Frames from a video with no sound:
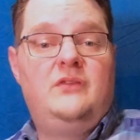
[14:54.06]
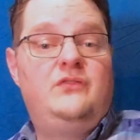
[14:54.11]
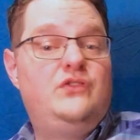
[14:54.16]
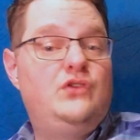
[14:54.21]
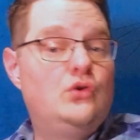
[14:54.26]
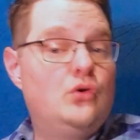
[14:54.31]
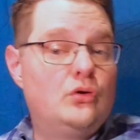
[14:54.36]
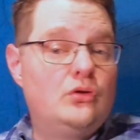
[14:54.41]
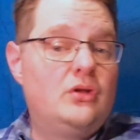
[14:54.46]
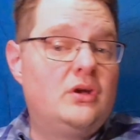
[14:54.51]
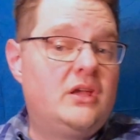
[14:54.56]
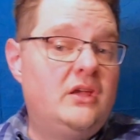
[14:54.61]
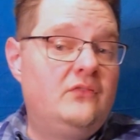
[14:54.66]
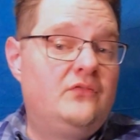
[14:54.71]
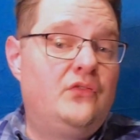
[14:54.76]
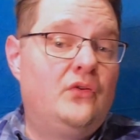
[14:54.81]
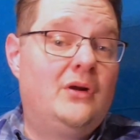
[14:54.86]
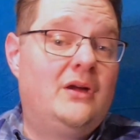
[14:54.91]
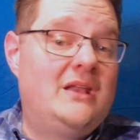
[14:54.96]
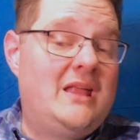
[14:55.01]
If you're looking
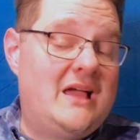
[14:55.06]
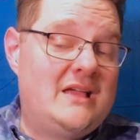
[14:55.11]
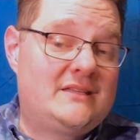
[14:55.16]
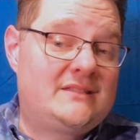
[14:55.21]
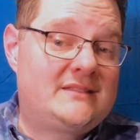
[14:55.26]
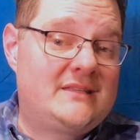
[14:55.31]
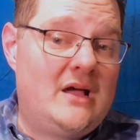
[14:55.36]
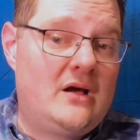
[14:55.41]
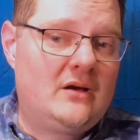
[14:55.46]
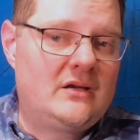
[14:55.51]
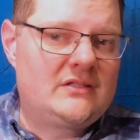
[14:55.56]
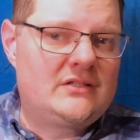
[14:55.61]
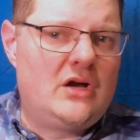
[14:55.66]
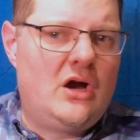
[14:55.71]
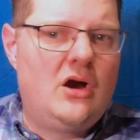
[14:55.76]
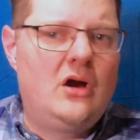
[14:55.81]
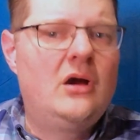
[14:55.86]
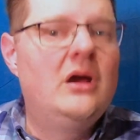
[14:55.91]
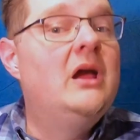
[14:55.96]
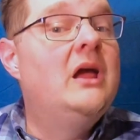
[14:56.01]
for an S-style
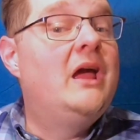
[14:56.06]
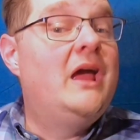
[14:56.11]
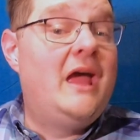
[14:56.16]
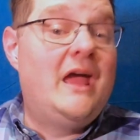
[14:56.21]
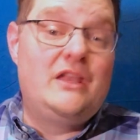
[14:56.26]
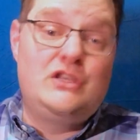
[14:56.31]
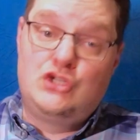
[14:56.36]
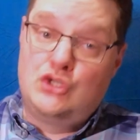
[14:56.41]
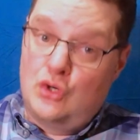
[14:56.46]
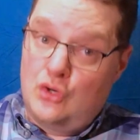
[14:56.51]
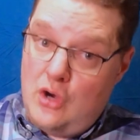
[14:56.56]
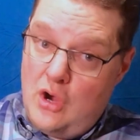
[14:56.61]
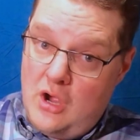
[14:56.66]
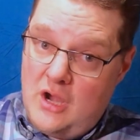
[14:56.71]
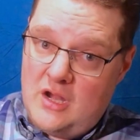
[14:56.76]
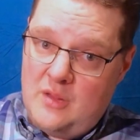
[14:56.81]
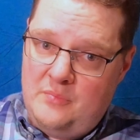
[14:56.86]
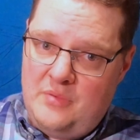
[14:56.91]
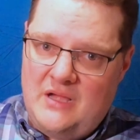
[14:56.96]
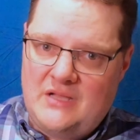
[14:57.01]
guitar and you're
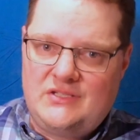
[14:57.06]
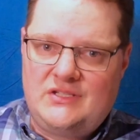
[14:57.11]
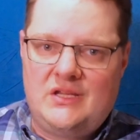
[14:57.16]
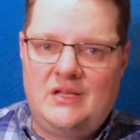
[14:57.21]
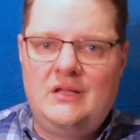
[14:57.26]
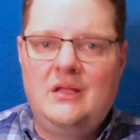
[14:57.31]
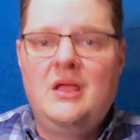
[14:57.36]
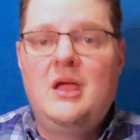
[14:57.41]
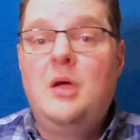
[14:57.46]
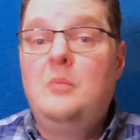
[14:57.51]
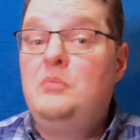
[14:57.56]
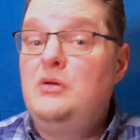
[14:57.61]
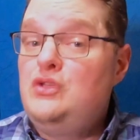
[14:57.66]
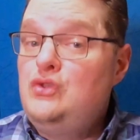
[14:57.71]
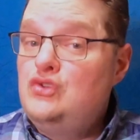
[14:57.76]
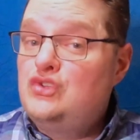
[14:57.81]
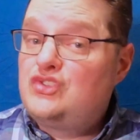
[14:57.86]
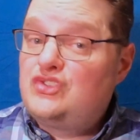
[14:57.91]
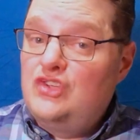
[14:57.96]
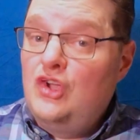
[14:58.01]
on a budget, but
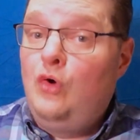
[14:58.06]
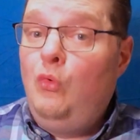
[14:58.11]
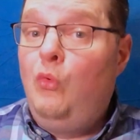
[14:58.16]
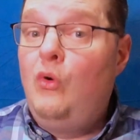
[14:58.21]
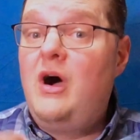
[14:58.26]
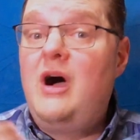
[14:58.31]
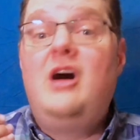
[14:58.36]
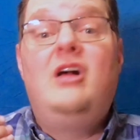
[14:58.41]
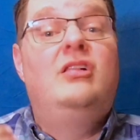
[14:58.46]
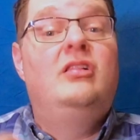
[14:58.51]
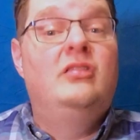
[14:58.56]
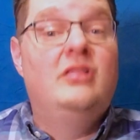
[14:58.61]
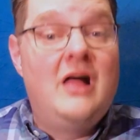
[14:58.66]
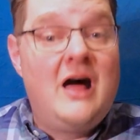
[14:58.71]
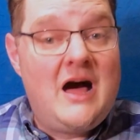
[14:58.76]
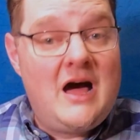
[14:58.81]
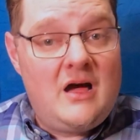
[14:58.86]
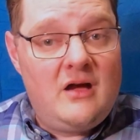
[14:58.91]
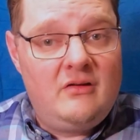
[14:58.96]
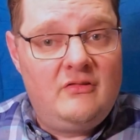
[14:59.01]
you still want a
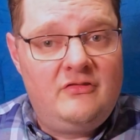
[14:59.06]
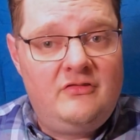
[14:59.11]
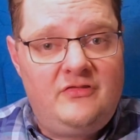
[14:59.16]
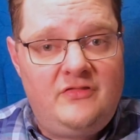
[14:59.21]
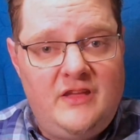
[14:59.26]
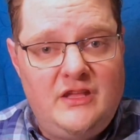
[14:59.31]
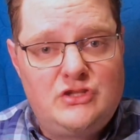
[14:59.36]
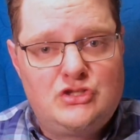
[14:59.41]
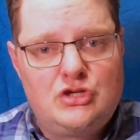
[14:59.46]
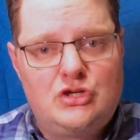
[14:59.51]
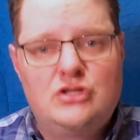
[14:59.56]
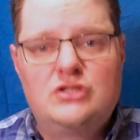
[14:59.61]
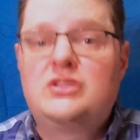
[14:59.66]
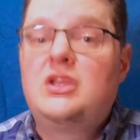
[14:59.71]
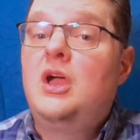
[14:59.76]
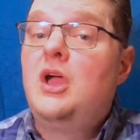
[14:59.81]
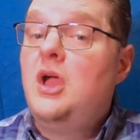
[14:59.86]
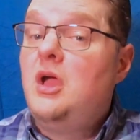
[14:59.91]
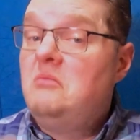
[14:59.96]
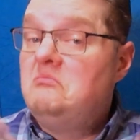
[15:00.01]
lot of features,
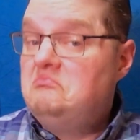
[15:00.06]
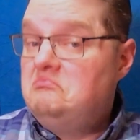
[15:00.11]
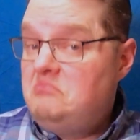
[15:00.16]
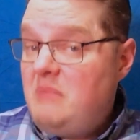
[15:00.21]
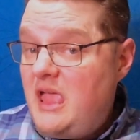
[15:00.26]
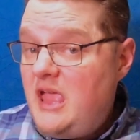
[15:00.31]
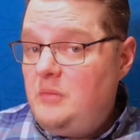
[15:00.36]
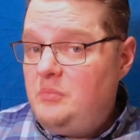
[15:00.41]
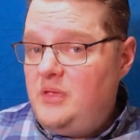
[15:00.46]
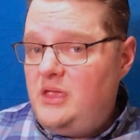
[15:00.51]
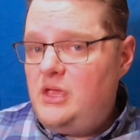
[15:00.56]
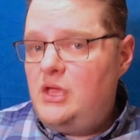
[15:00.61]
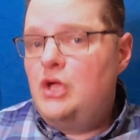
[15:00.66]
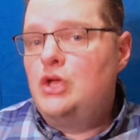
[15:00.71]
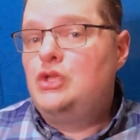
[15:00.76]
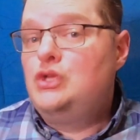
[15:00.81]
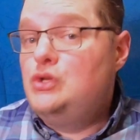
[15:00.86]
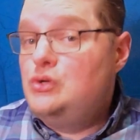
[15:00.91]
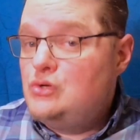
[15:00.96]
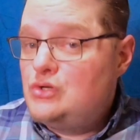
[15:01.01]
maybe
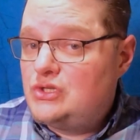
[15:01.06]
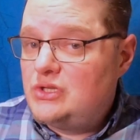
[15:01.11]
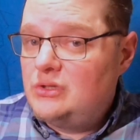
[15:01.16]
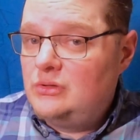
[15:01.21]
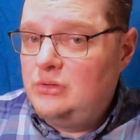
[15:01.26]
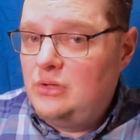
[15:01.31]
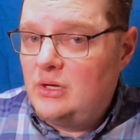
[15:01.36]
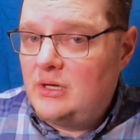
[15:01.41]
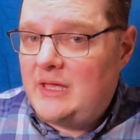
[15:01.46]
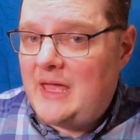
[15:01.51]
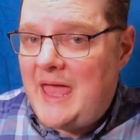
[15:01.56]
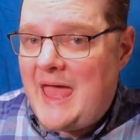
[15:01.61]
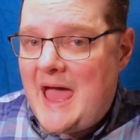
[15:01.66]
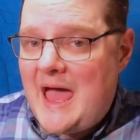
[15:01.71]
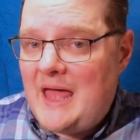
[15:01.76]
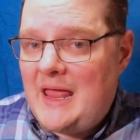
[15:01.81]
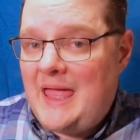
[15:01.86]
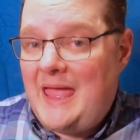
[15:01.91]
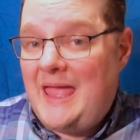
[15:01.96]
you should look at